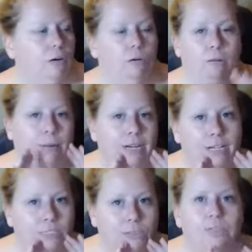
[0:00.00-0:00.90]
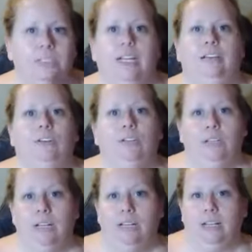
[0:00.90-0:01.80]
or by next Tuesday, if you're
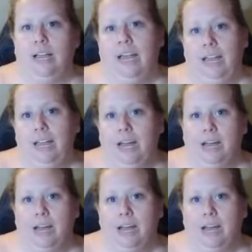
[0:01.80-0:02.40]
looking like, hey,